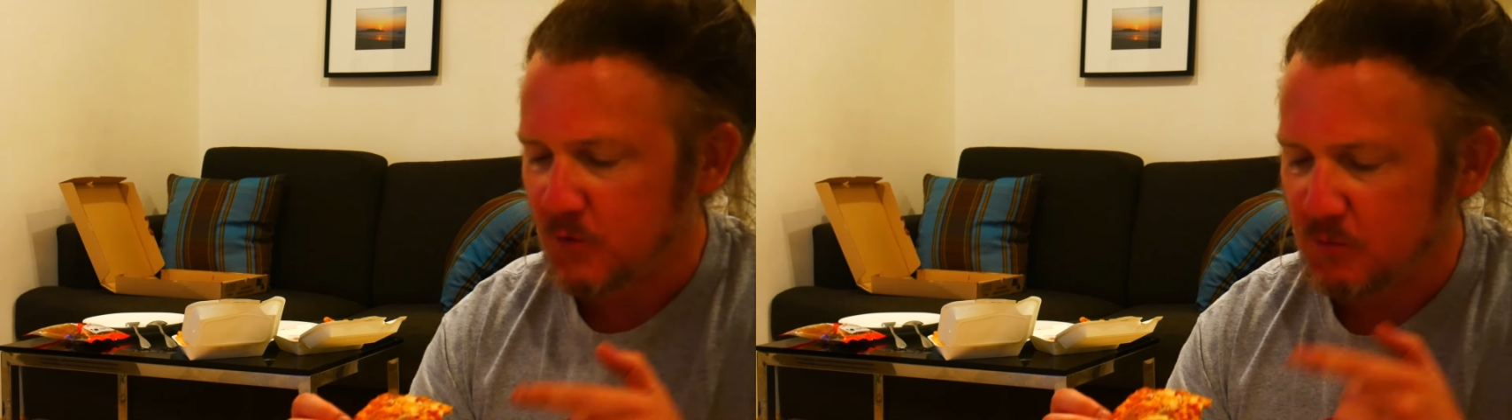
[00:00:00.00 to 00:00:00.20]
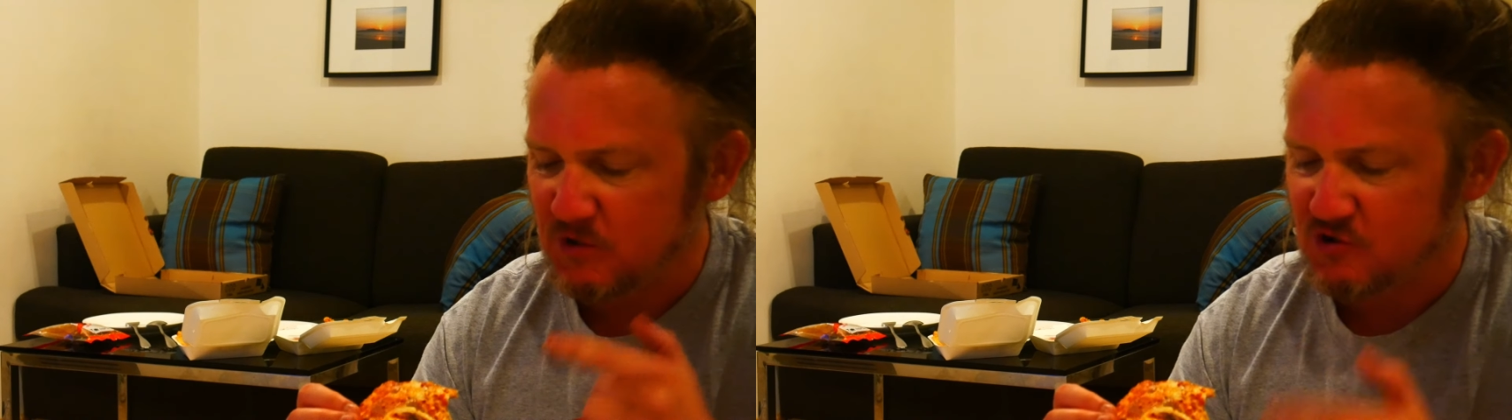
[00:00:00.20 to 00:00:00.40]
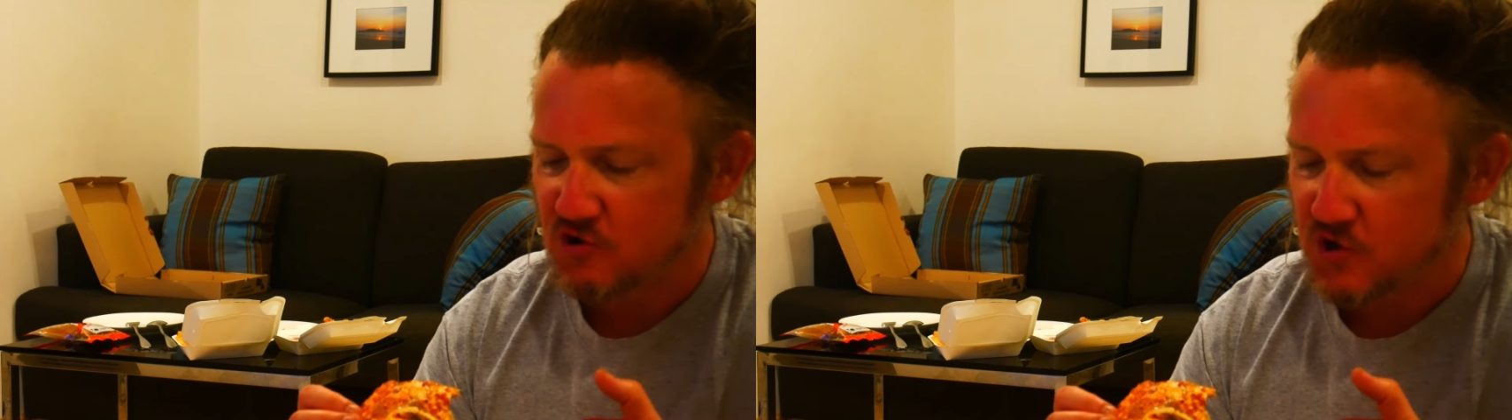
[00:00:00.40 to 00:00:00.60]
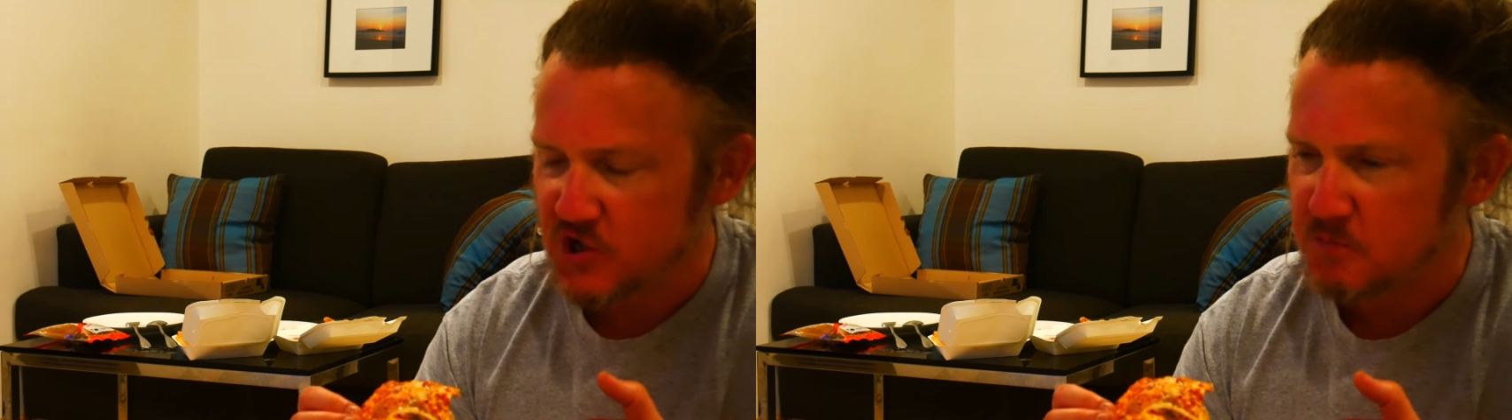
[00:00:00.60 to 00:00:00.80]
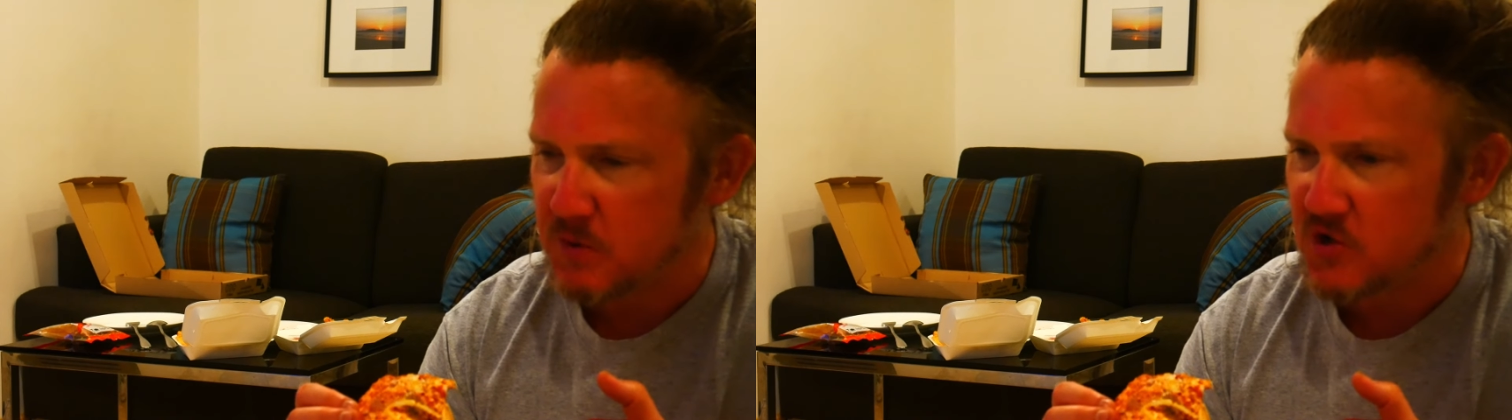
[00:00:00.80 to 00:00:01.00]
Mr
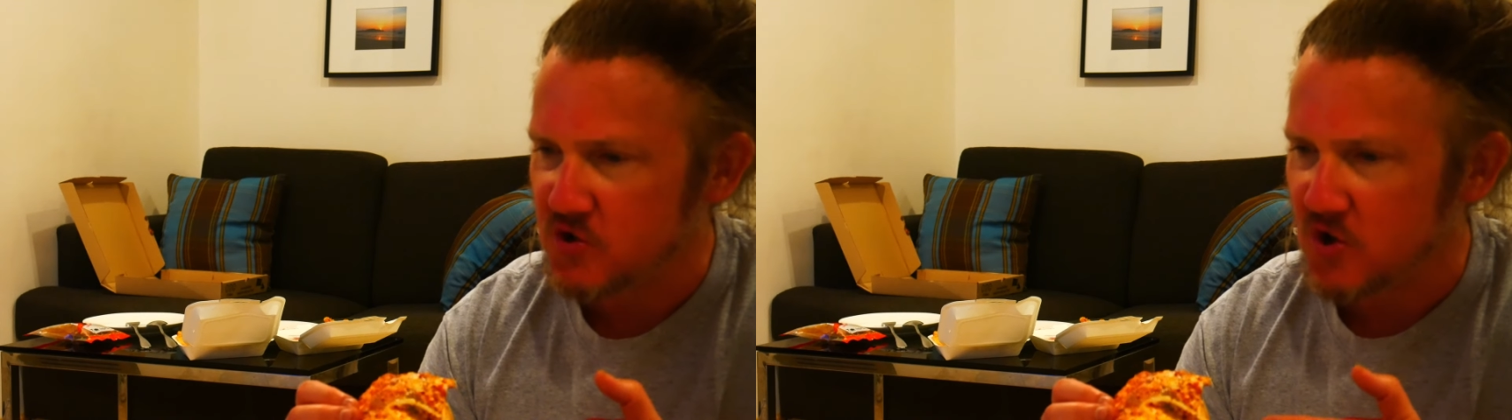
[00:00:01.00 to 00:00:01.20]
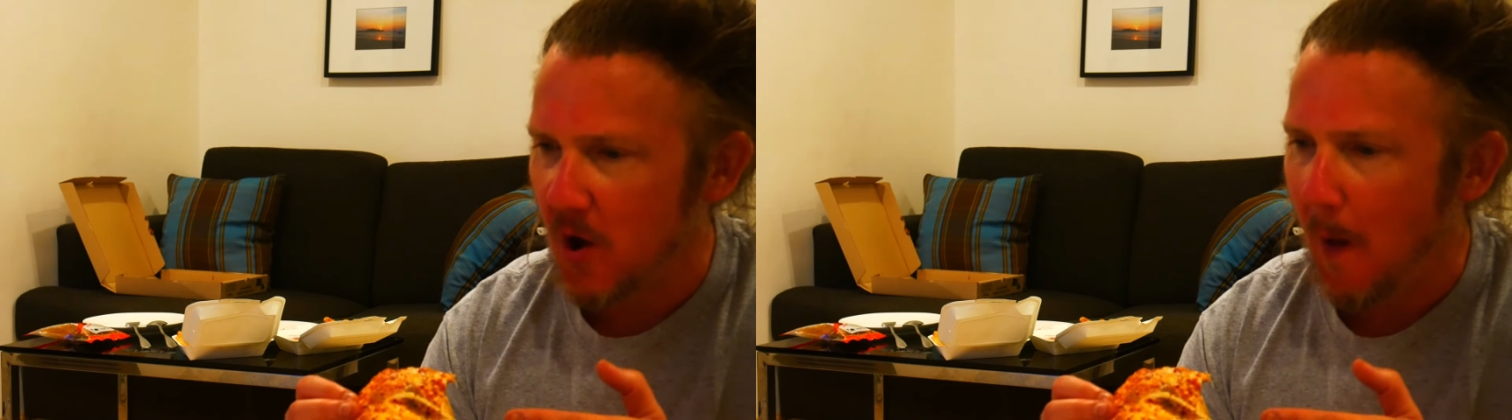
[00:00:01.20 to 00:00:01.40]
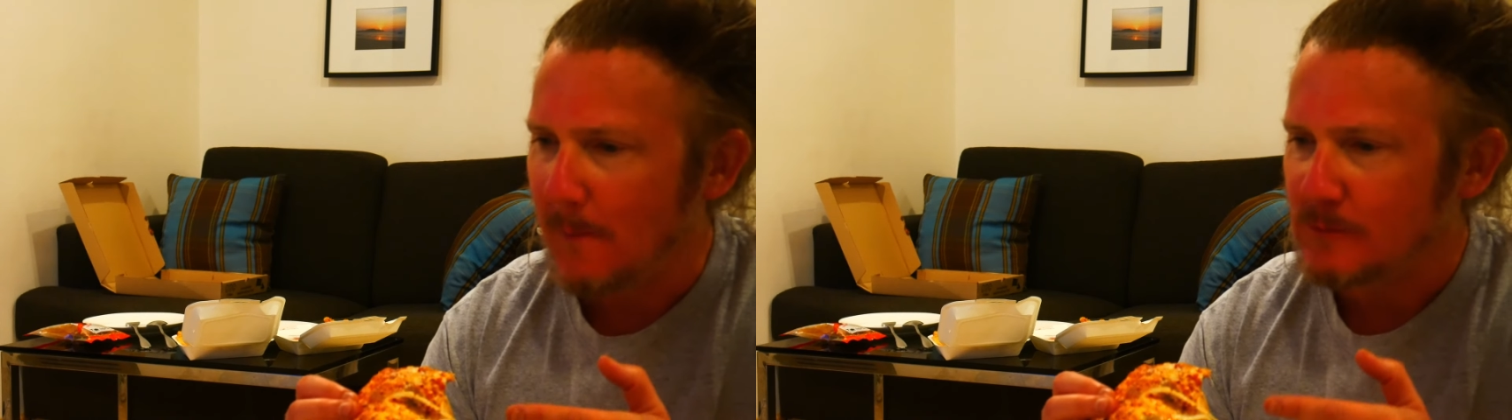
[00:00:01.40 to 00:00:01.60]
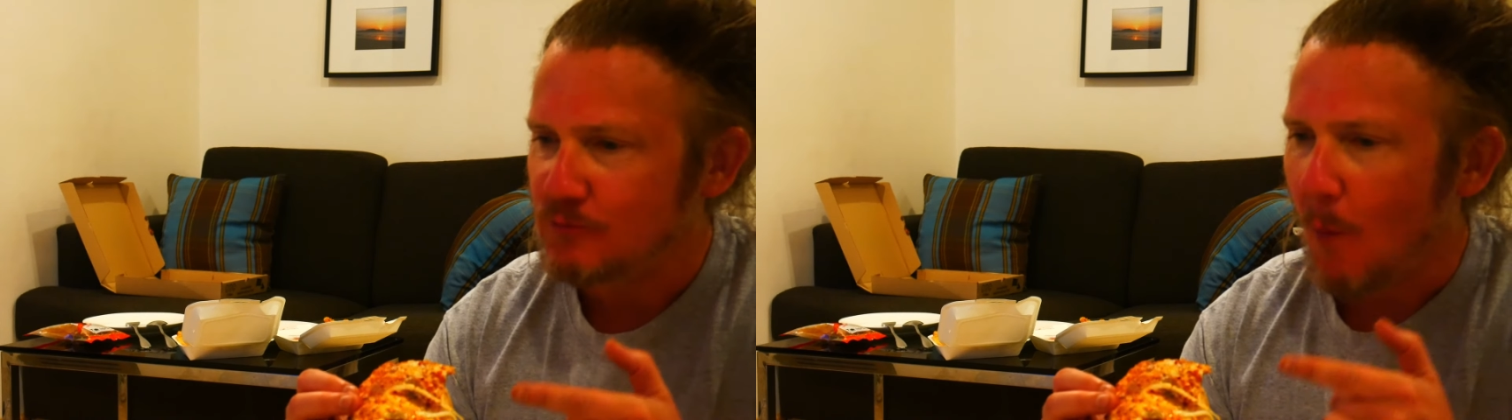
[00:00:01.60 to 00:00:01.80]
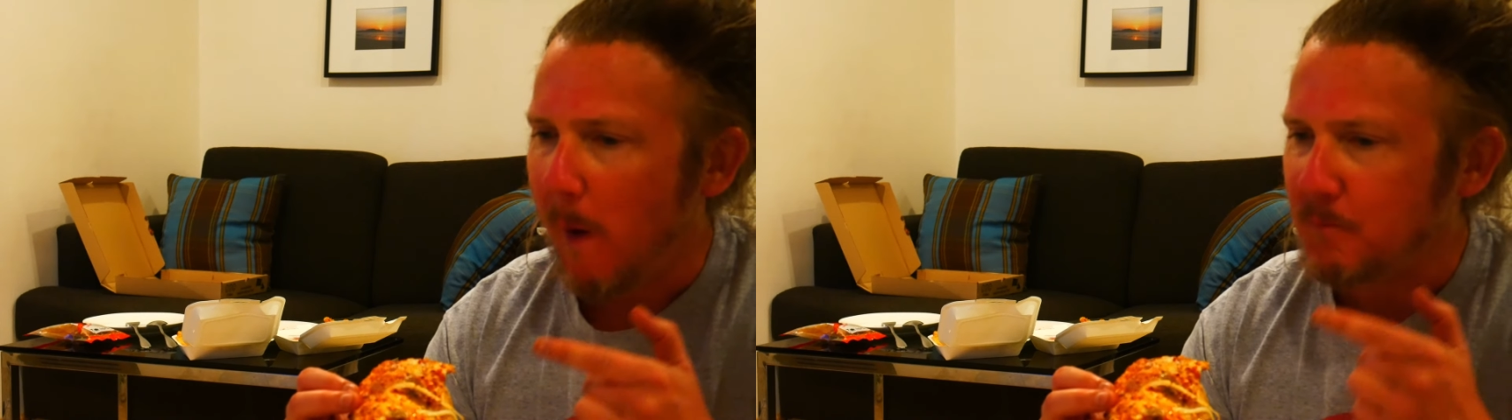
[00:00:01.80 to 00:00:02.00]
C's pizza
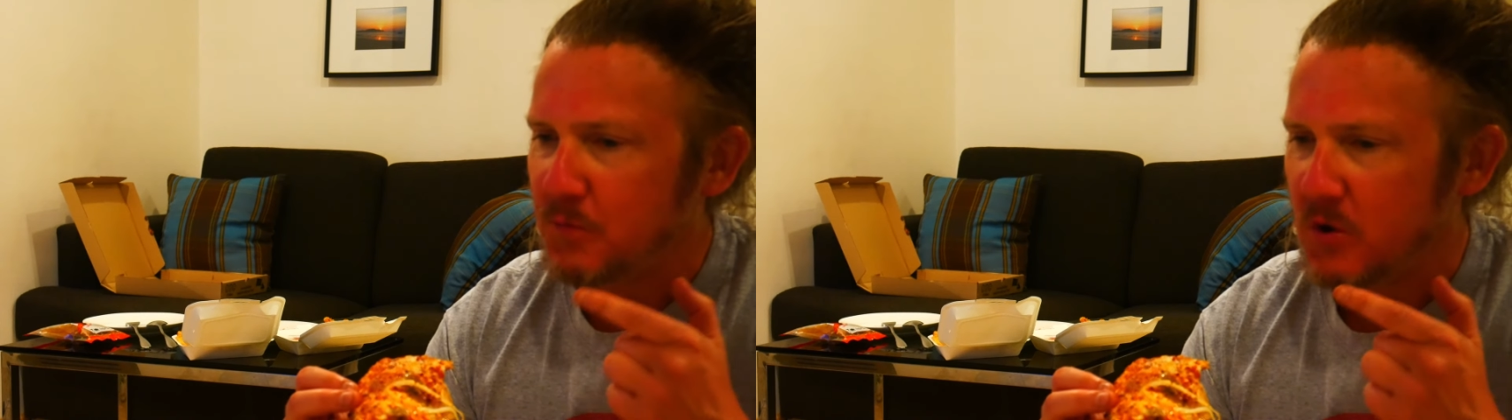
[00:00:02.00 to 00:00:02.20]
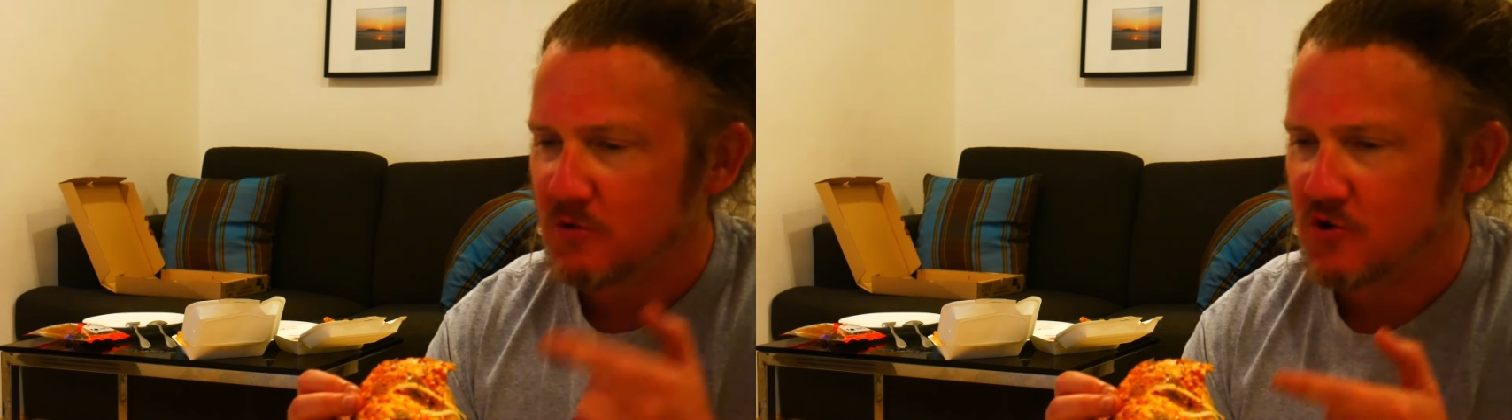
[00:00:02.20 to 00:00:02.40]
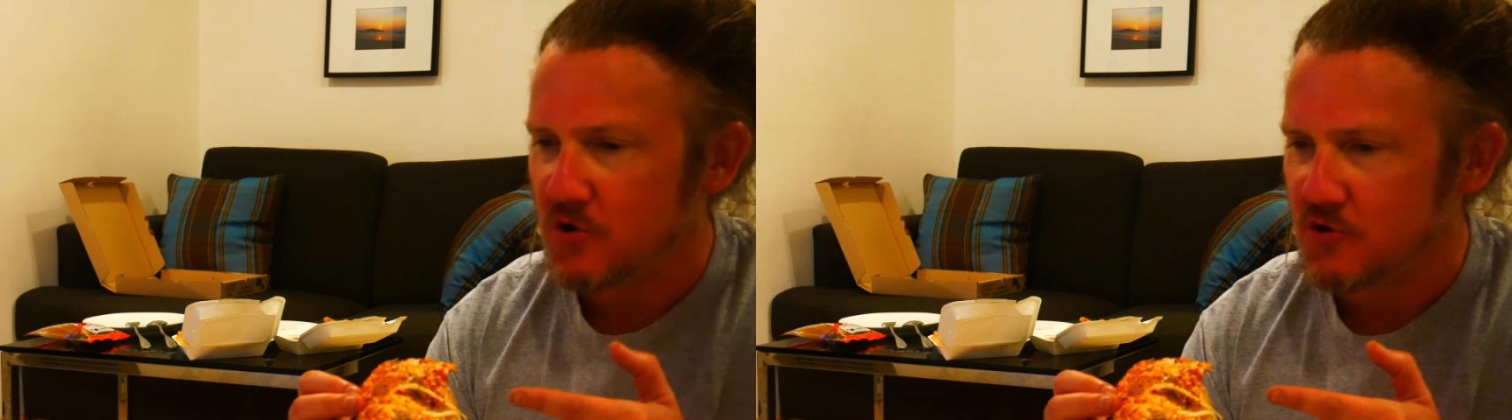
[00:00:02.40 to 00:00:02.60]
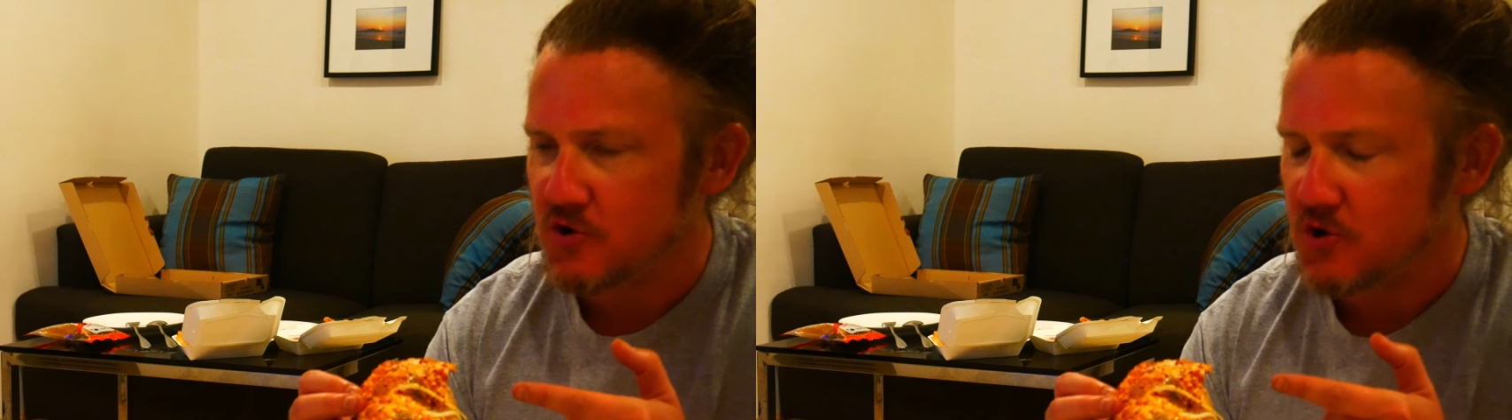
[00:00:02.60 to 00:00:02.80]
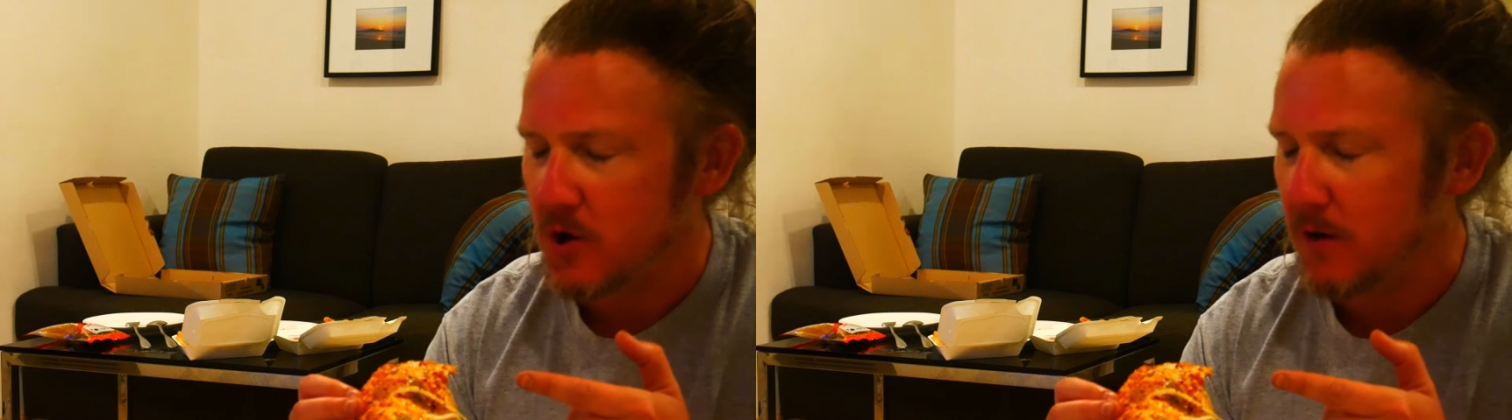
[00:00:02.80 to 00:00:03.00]
with sausage.